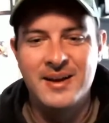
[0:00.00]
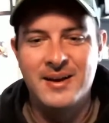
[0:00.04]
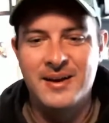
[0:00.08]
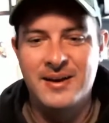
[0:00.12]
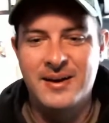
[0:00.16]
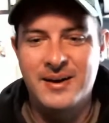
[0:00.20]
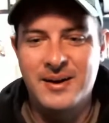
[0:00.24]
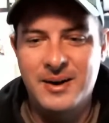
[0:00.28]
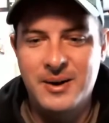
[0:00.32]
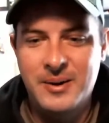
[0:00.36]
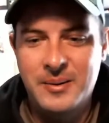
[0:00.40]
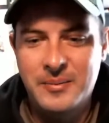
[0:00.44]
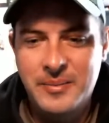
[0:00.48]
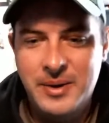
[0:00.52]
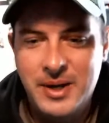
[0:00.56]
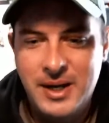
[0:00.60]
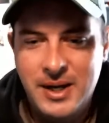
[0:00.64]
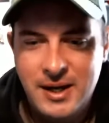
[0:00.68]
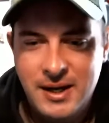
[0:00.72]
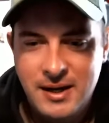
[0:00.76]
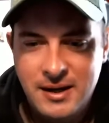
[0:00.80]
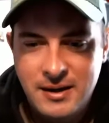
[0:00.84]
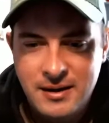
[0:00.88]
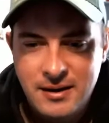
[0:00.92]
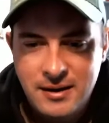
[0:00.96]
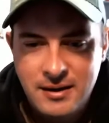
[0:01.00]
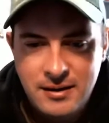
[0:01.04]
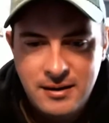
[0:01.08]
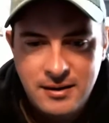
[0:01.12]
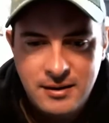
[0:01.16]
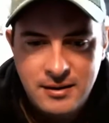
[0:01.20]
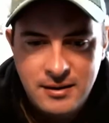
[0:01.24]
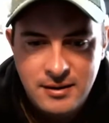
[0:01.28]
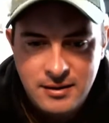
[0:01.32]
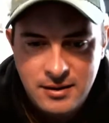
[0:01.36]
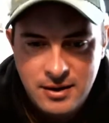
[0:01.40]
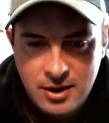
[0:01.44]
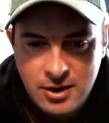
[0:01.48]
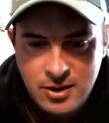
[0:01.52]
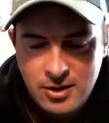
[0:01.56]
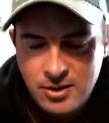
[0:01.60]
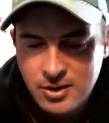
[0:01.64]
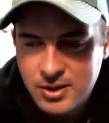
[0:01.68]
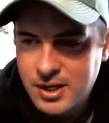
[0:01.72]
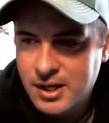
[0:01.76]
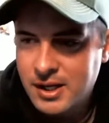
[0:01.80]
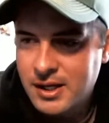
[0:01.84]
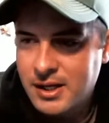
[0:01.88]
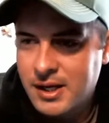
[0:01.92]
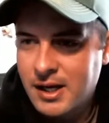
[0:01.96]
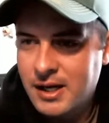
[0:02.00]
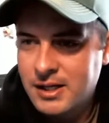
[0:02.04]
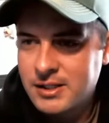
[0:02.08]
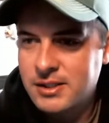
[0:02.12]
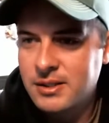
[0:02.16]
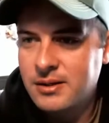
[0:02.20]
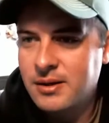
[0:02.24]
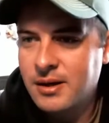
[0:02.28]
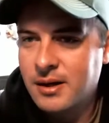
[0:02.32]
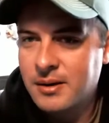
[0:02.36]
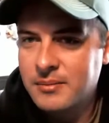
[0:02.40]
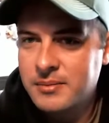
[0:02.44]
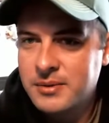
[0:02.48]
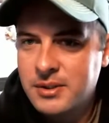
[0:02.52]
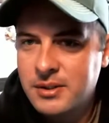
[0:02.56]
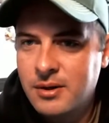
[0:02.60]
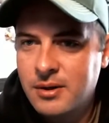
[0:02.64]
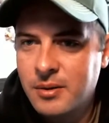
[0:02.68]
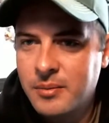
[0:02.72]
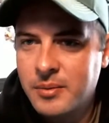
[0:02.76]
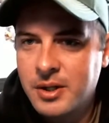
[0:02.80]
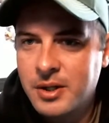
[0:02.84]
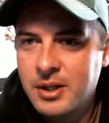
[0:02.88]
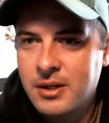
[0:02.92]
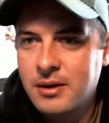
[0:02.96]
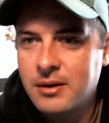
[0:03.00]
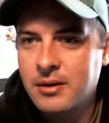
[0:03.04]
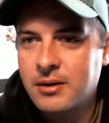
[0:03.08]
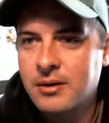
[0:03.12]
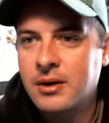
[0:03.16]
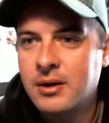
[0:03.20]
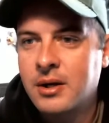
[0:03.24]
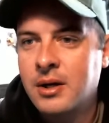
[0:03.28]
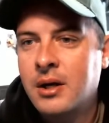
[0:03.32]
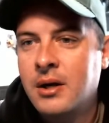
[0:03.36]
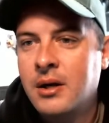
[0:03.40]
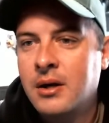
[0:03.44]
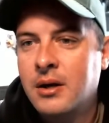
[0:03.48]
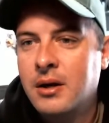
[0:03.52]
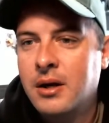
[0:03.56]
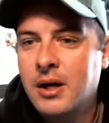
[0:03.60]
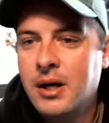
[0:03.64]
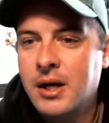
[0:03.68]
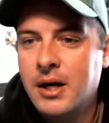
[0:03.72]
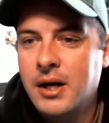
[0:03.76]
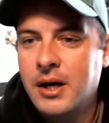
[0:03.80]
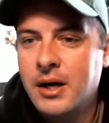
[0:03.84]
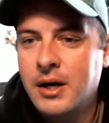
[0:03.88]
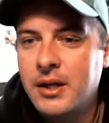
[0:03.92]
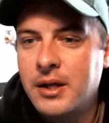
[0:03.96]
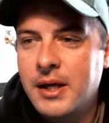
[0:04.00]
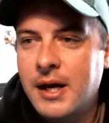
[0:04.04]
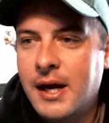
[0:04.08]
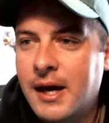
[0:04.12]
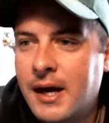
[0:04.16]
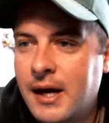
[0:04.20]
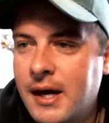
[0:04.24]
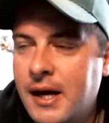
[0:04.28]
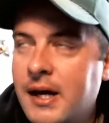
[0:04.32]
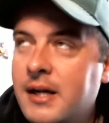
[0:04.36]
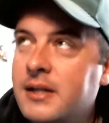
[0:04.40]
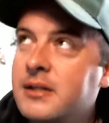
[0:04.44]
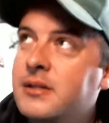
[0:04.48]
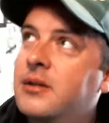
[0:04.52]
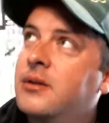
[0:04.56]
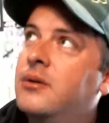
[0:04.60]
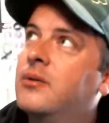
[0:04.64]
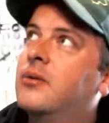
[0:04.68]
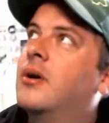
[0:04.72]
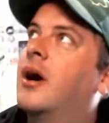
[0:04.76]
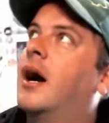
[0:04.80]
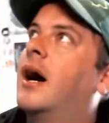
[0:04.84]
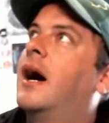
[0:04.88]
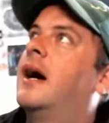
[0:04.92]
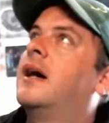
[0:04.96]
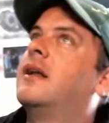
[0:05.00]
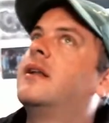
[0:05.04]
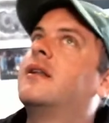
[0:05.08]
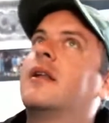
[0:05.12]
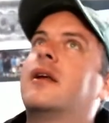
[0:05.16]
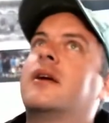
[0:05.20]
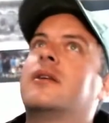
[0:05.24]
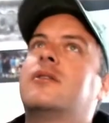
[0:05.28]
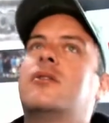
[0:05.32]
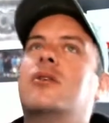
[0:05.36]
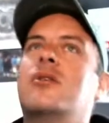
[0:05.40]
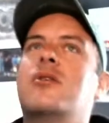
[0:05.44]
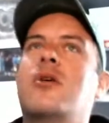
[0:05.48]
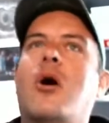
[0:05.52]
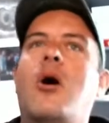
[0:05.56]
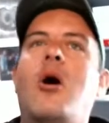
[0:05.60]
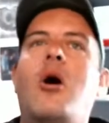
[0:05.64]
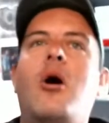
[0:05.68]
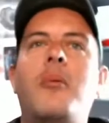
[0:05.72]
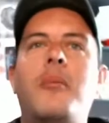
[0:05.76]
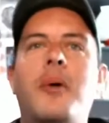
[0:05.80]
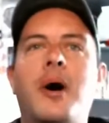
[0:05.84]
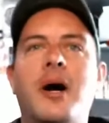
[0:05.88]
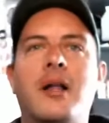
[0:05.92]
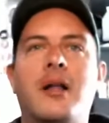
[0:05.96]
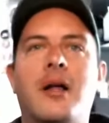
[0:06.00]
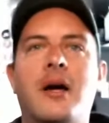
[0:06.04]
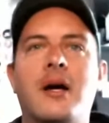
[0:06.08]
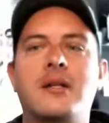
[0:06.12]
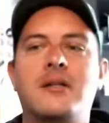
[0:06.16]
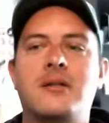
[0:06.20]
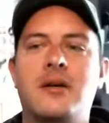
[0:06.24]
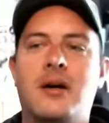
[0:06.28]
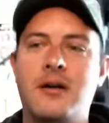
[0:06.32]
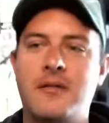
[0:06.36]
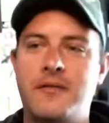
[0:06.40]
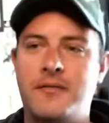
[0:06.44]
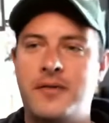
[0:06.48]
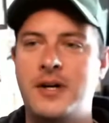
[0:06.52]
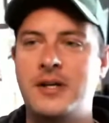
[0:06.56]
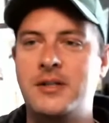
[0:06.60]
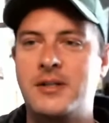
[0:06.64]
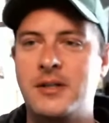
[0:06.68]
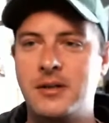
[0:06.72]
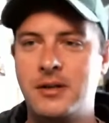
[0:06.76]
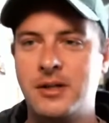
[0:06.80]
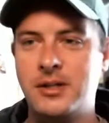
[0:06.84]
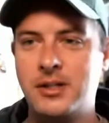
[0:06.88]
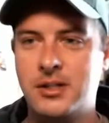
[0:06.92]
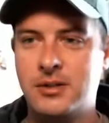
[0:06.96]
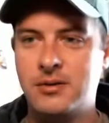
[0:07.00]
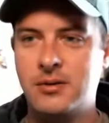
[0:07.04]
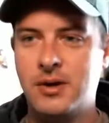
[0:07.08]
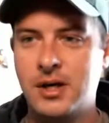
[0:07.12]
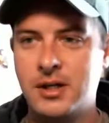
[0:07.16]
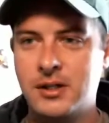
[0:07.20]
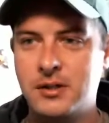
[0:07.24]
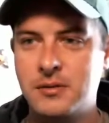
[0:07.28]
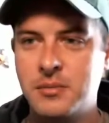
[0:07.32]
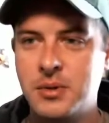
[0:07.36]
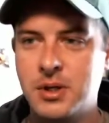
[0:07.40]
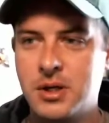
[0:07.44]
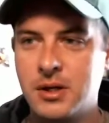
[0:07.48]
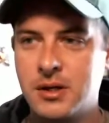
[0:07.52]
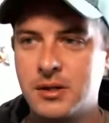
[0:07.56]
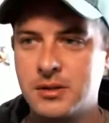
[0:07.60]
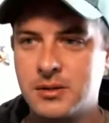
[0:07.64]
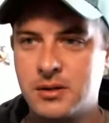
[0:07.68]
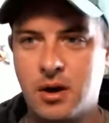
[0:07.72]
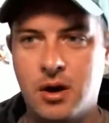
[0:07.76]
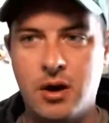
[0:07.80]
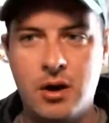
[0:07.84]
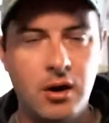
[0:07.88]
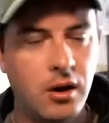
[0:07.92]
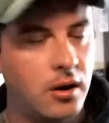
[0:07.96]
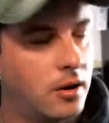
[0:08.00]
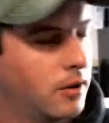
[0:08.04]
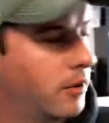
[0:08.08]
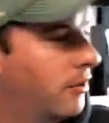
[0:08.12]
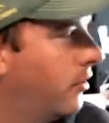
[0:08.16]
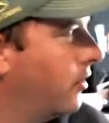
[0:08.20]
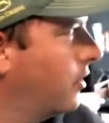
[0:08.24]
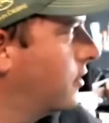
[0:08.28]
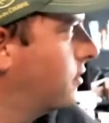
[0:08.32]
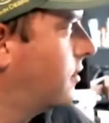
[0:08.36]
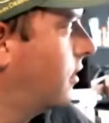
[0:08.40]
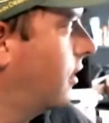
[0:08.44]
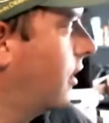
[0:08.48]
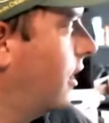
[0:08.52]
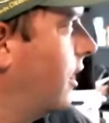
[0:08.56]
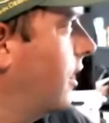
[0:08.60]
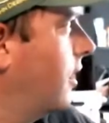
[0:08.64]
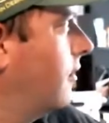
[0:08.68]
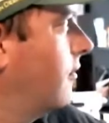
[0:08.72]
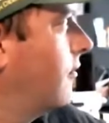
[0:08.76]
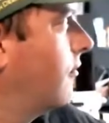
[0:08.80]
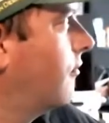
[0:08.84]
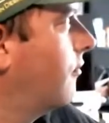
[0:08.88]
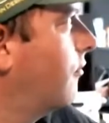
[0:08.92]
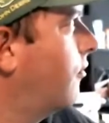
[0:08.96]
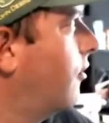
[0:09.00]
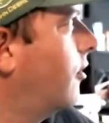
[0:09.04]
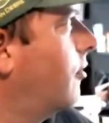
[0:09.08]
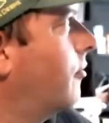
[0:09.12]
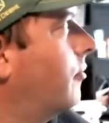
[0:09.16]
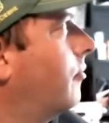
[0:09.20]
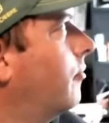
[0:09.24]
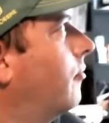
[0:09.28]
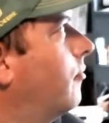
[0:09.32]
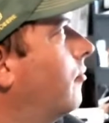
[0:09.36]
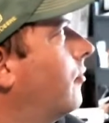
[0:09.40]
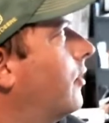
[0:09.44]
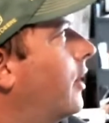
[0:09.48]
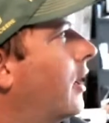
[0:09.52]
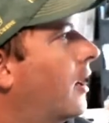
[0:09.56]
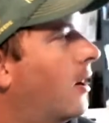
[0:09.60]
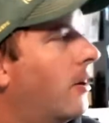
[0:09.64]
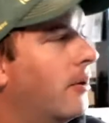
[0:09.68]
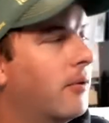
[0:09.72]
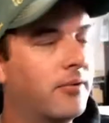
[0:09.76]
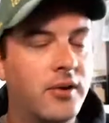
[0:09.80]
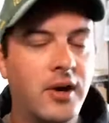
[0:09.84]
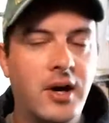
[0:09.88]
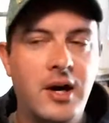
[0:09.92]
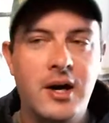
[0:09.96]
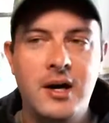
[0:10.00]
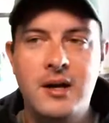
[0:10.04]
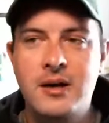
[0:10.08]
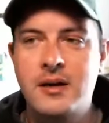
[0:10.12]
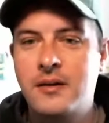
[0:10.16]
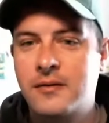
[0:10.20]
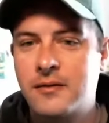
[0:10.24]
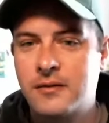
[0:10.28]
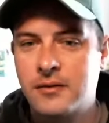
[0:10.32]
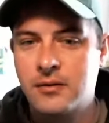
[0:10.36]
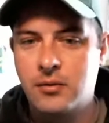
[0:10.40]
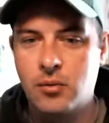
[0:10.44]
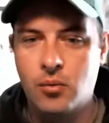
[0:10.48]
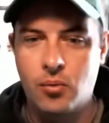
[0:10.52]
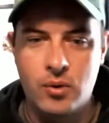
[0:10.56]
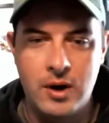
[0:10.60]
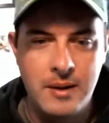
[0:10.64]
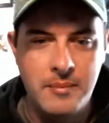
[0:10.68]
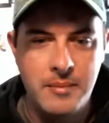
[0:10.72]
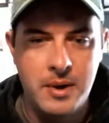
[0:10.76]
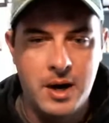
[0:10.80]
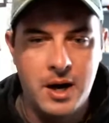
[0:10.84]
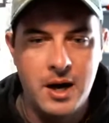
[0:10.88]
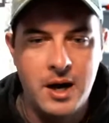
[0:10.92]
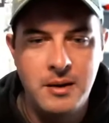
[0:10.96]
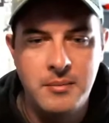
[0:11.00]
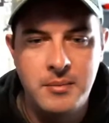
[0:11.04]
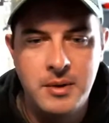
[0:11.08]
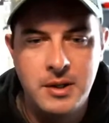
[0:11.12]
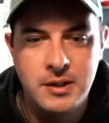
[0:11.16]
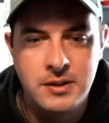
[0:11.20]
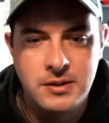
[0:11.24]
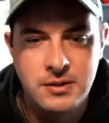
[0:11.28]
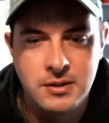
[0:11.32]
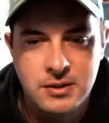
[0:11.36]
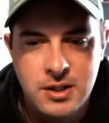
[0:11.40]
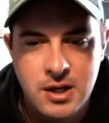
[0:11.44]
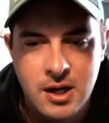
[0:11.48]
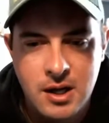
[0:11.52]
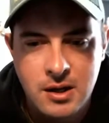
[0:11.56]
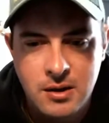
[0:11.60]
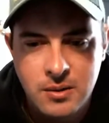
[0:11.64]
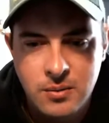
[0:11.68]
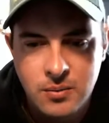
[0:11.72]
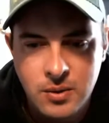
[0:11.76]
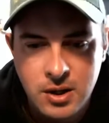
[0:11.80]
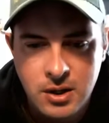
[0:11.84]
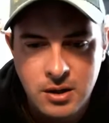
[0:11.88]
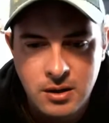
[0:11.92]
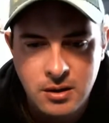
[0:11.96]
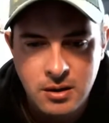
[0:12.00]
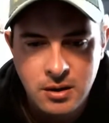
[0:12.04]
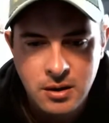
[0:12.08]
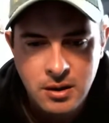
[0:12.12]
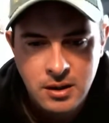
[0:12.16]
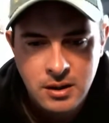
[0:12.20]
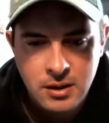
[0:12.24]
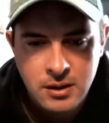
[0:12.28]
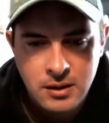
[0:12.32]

Oh, man. Oh, okay, got you, Nubs. No big deal. Yeah, I had to like turn all my lights on facing this direction because all of this light from outside is right behind me, so it's kind of weird.